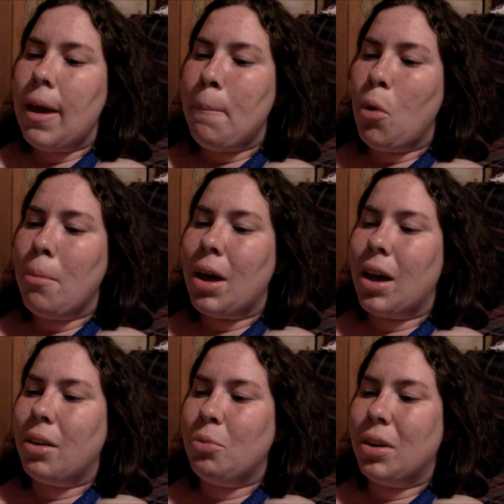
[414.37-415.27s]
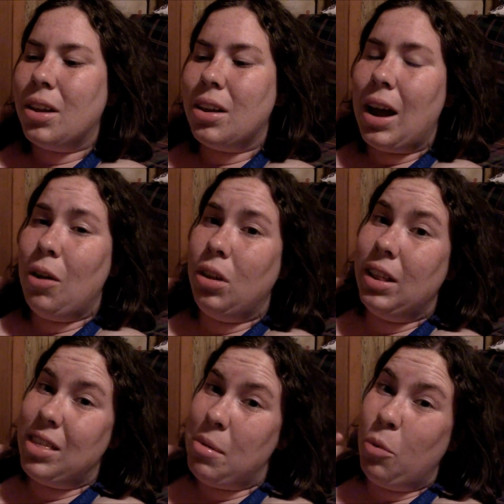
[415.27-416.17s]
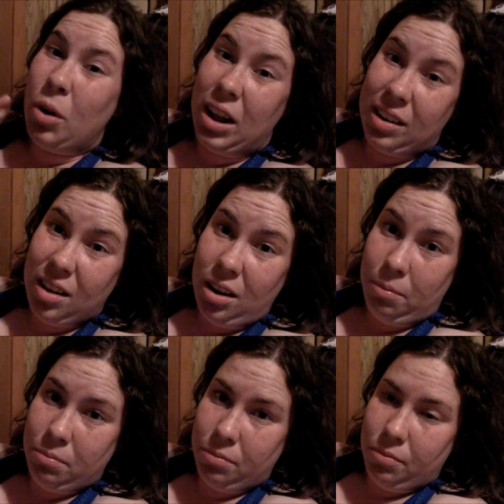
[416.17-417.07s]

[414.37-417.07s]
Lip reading: get more mad when I only let them out one at a time.